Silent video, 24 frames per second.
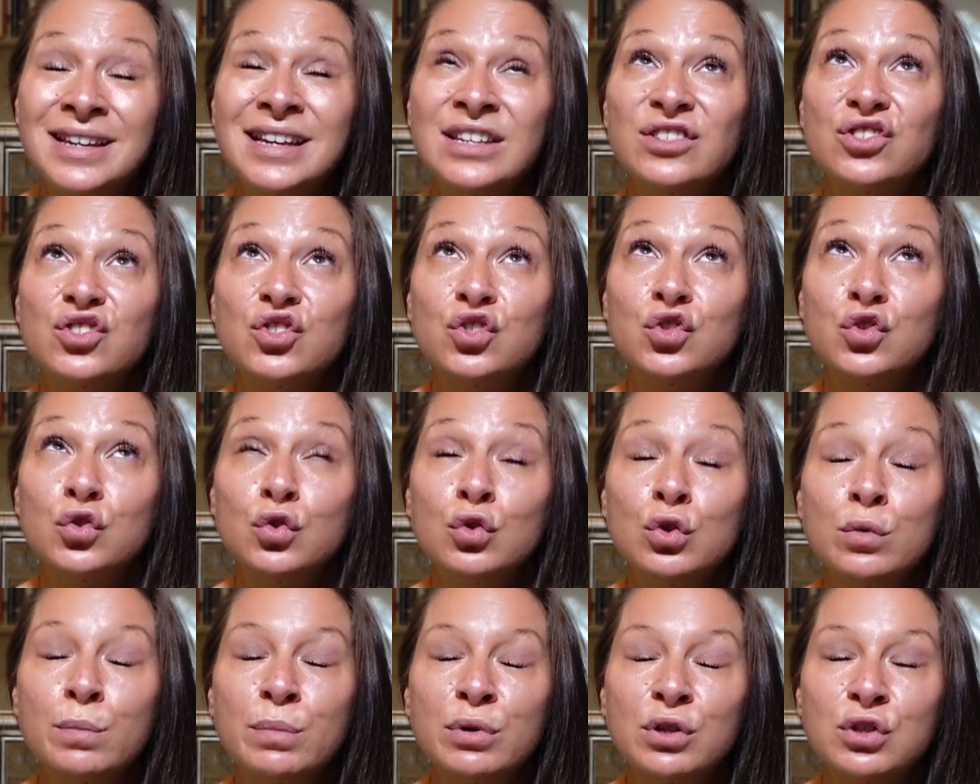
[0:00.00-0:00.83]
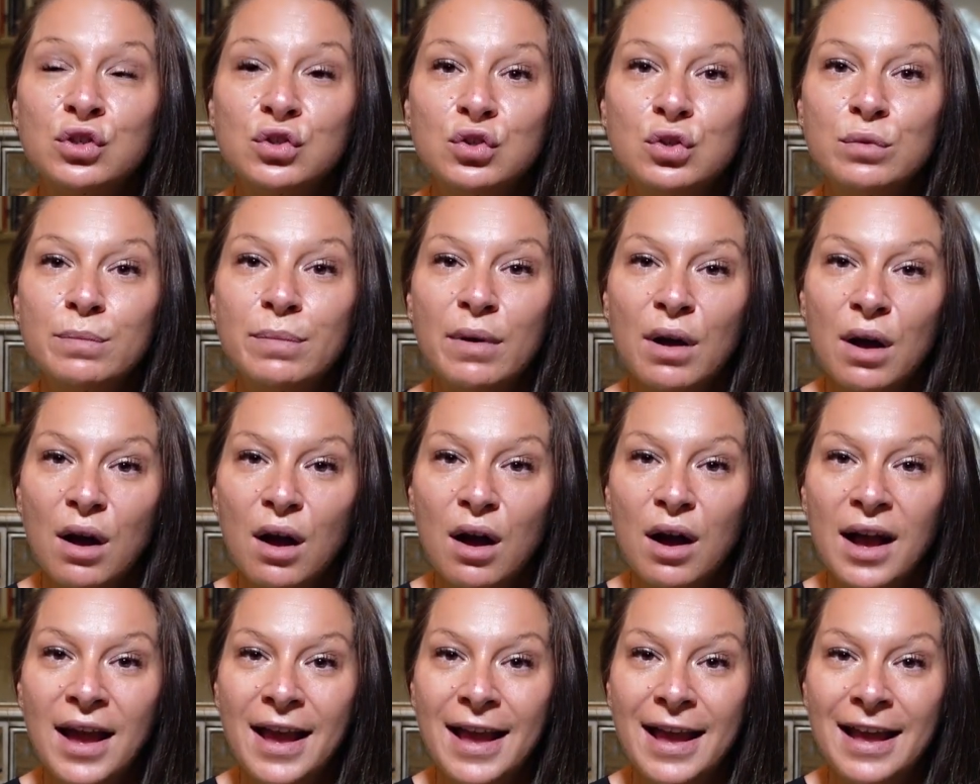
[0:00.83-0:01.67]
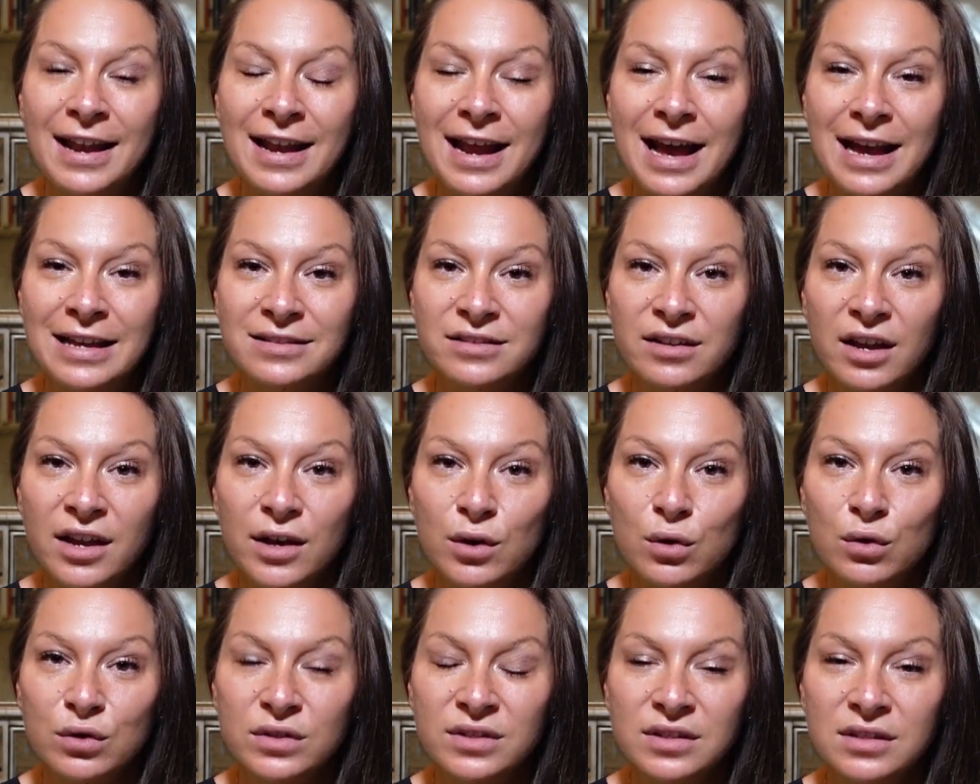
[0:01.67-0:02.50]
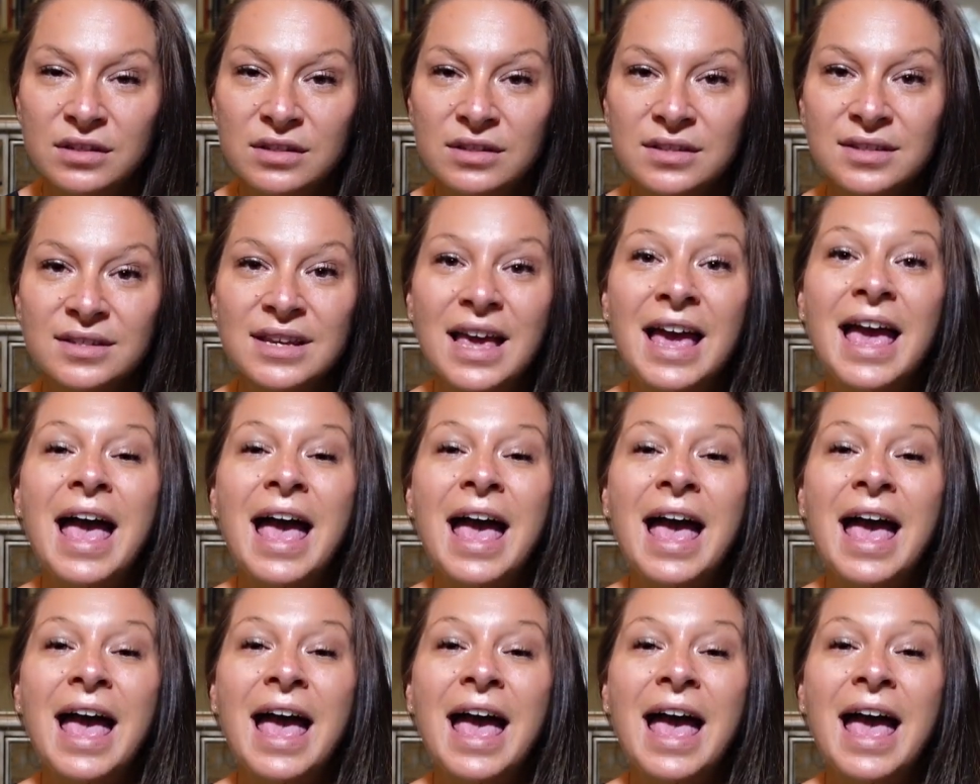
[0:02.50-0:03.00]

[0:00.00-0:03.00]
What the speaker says: It's super high in antioxidants,